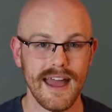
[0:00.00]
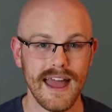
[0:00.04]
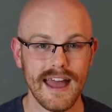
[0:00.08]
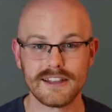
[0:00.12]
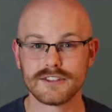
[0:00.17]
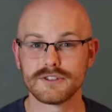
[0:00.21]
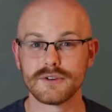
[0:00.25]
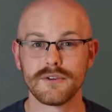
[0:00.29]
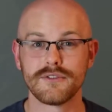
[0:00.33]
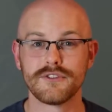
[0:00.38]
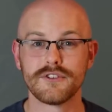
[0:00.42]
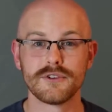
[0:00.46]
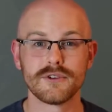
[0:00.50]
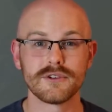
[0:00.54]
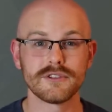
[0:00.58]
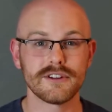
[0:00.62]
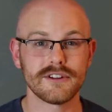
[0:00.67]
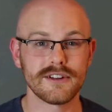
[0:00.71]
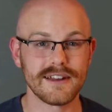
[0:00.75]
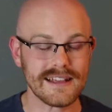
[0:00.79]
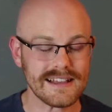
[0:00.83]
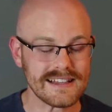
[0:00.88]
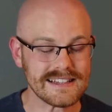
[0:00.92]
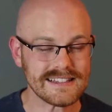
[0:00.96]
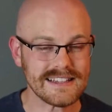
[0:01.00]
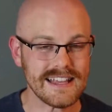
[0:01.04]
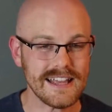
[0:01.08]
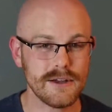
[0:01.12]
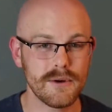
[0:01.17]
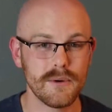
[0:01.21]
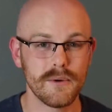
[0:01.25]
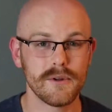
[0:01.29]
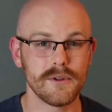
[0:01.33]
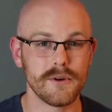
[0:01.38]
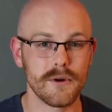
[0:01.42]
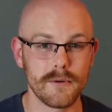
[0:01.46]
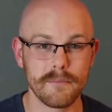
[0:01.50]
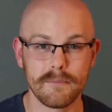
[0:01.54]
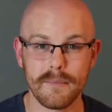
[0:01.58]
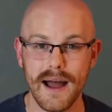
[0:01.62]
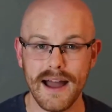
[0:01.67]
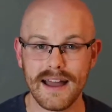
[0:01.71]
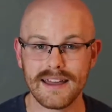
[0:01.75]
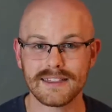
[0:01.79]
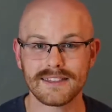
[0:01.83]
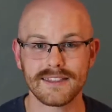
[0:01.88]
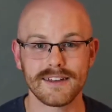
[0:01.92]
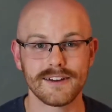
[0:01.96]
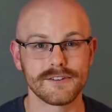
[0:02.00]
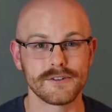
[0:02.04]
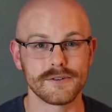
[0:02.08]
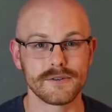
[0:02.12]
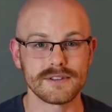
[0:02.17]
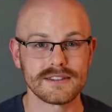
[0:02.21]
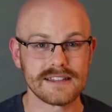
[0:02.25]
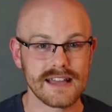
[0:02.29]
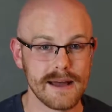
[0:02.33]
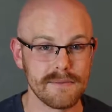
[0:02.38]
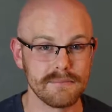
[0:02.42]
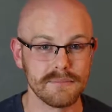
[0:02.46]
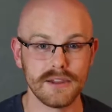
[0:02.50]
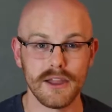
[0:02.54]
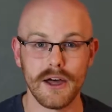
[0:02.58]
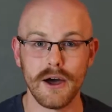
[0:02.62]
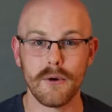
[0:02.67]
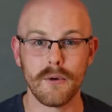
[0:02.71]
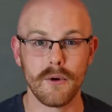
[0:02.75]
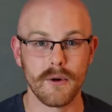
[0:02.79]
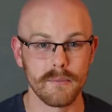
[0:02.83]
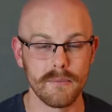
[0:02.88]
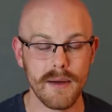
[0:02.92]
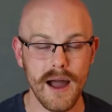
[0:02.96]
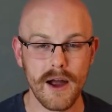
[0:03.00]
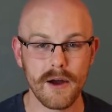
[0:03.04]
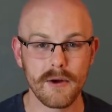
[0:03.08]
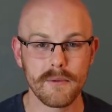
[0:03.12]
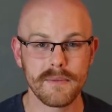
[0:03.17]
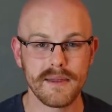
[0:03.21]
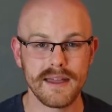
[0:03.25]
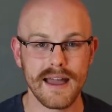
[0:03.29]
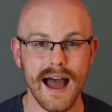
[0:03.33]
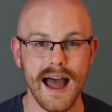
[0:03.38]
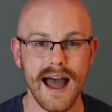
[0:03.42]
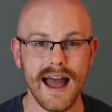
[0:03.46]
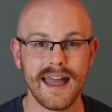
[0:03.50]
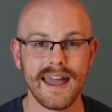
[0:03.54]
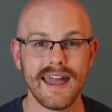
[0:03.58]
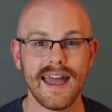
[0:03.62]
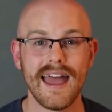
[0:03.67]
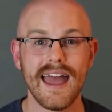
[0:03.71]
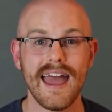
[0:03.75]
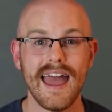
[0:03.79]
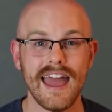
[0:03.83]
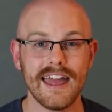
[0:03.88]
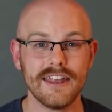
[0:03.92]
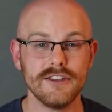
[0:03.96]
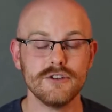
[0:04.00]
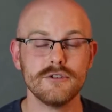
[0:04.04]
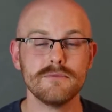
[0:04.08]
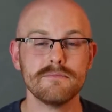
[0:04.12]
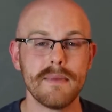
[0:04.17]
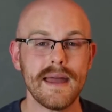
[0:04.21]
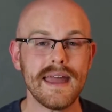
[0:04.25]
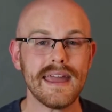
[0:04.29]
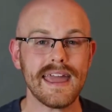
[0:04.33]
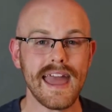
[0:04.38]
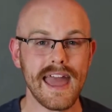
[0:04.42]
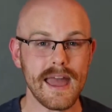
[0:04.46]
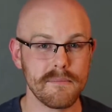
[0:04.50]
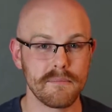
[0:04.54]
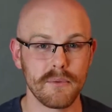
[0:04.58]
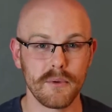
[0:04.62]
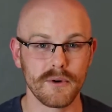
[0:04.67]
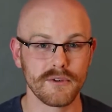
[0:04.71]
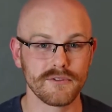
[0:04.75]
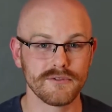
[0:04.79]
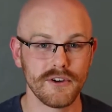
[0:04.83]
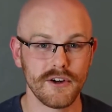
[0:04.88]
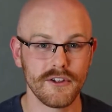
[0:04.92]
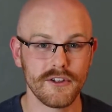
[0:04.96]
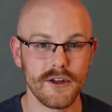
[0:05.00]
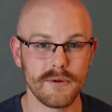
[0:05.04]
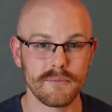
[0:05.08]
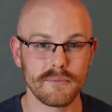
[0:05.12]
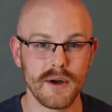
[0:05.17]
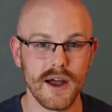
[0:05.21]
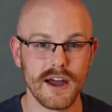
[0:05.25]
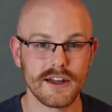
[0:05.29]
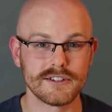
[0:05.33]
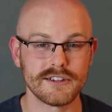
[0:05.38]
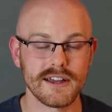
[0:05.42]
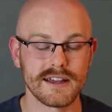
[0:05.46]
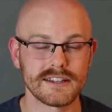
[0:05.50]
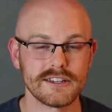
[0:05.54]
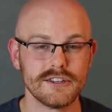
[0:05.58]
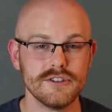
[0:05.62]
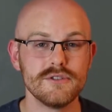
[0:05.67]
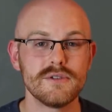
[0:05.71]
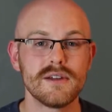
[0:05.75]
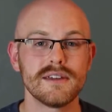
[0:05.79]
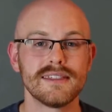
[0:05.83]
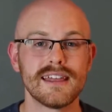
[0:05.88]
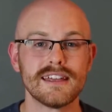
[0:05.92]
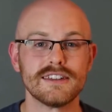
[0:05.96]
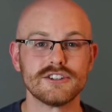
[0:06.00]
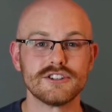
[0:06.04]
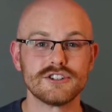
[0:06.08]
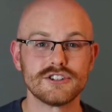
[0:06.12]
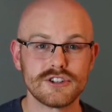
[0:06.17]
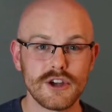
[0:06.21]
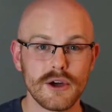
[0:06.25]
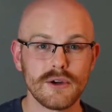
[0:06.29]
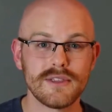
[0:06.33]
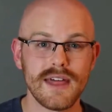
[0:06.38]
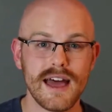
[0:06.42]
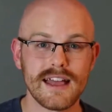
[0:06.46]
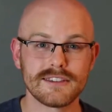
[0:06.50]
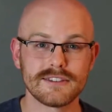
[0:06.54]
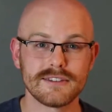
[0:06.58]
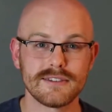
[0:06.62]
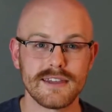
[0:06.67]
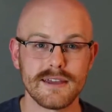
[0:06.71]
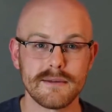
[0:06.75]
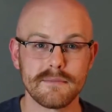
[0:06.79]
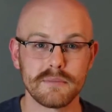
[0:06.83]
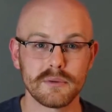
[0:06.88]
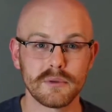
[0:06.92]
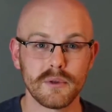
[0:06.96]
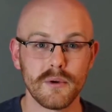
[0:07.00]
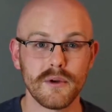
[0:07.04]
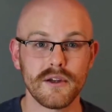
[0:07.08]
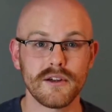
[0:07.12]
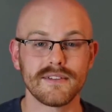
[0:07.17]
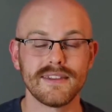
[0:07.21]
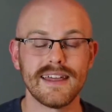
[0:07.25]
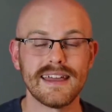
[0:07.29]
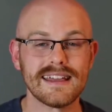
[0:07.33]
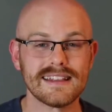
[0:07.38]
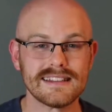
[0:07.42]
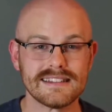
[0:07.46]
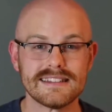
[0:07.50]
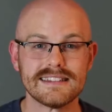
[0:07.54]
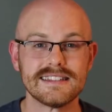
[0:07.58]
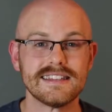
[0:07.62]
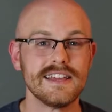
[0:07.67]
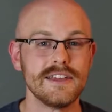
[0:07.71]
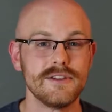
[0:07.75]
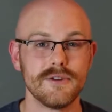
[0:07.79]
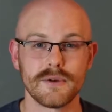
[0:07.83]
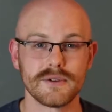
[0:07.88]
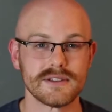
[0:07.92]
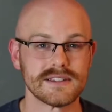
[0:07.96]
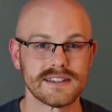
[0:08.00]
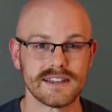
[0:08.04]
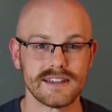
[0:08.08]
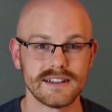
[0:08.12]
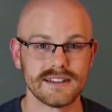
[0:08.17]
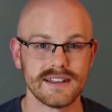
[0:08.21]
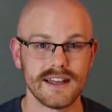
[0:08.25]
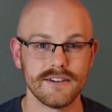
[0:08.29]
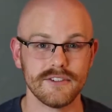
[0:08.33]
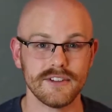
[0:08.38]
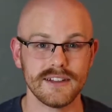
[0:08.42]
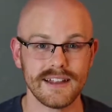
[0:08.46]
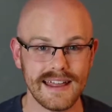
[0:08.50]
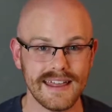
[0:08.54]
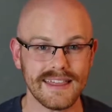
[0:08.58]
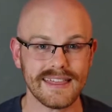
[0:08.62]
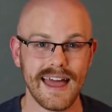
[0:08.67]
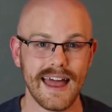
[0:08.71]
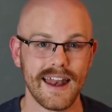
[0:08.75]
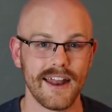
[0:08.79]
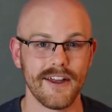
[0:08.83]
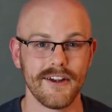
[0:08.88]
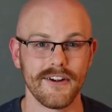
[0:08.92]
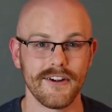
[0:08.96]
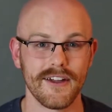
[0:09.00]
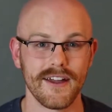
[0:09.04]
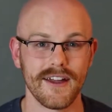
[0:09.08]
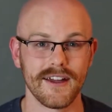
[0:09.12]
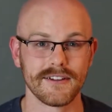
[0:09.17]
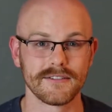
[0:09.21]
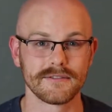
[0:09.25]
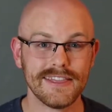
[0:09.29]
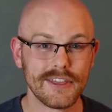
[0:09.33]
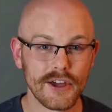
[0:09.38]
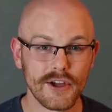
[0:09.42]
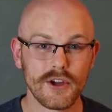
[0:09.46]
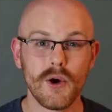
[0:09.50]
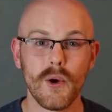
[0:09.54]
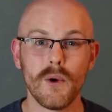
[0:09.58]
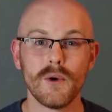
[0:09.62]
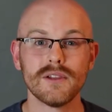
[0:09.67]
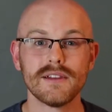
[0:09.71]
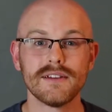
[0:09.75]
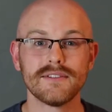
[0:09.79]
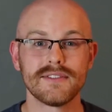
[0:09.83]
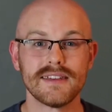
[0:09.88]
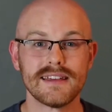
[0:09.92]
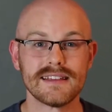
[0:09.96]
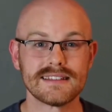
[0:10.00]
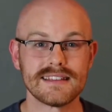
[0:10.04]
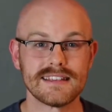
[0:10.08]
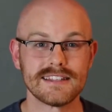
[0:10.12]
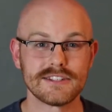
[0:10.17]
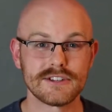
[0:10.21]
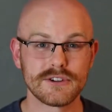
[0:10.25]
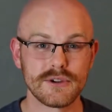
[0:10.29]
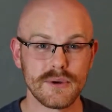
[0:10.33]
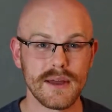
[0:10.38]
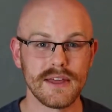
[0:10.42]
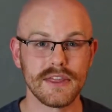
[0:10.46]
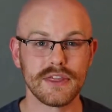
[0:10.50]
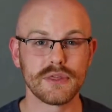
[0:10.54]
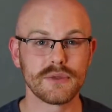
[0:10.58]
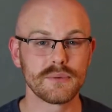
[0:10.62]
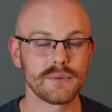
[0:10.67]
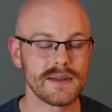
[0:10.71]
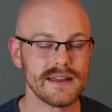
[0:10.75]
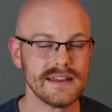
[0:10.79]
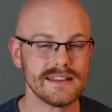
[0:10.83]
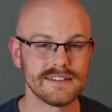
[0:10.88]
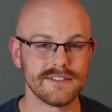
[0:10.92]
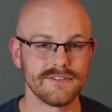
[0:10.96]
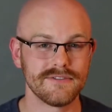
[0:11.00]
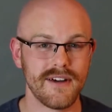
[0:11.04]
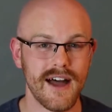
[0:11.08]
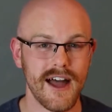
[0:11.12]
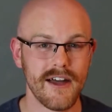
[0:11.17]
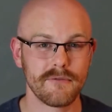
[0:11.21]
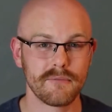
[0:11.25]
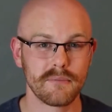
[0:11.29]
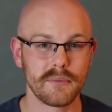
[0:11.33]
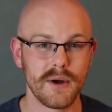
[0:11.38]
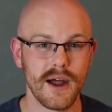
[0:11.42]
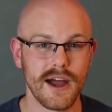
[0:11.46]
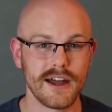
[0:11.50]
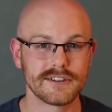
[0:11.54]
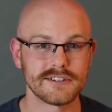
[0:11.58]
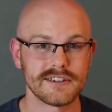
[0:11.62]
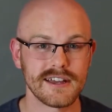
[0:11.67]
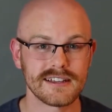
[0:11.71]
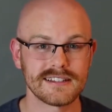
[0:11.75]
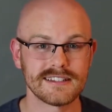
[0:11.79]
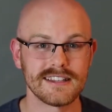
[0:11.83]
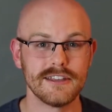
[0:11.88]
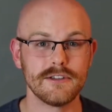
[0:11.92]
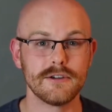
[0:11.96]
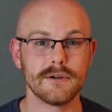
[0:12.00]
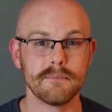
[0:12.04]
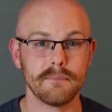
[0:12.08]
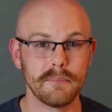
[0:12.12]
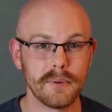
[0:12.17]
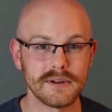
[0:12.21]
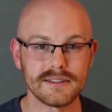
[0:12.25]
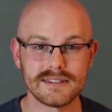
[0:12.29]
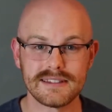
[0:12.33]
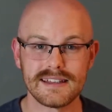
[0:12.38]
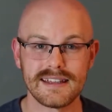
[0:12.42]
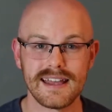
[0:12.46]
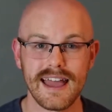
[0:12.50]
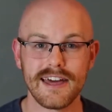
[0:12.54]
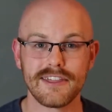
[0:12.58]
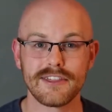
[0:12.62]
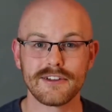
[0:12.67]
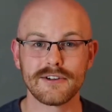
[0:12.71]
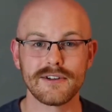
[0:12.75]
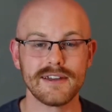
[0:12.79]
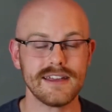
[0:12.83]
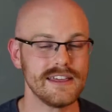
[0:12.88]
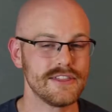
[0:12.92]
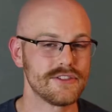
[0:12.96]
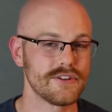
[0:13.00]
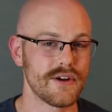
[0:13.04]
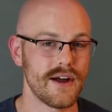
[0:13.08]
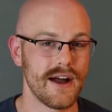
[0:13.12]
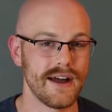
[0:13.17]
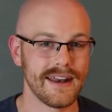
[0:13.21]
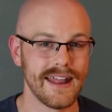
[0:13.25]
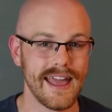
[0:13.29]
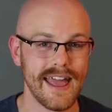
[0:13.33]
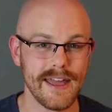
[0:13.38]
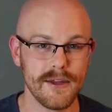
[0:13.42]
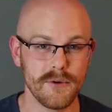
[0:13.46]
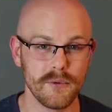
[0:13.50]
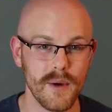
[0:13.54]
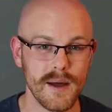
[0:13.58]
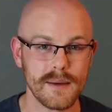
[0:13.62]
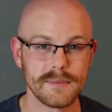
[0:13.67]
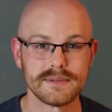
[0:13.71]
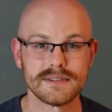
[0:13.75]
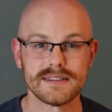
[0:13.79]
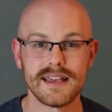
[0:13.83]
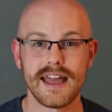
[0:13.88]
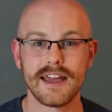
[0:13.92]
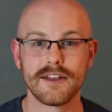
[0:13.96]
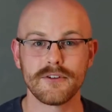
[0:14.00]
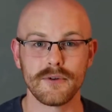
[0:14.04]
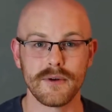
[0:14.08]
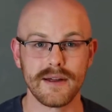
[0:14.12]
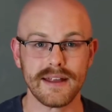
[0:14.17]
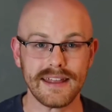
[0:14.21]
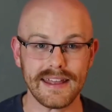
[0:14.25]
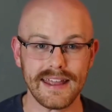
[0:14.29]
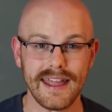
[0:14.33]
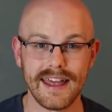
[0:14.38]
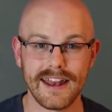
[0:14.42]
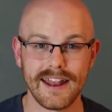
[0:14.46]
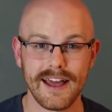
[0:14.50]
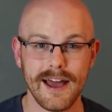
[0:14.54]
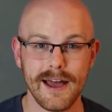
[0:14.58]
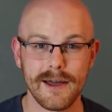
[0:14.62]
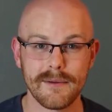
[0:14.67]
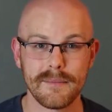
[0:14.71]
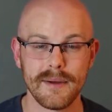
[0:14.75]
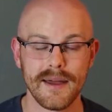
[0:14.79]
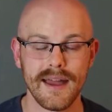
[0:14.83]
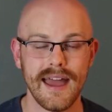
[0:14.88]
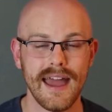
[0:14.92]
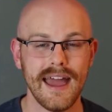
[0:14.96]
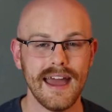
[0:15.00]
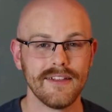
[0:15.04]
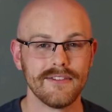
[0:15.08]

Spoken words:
And so if you're learning SQL or Python or Tableau or Power BI and you make a portfolio project, you can then show that to the employer and they can see your skill level in that area. The goal of this is to create 3 to 5 projects that you can put together either on a website or in GitHub.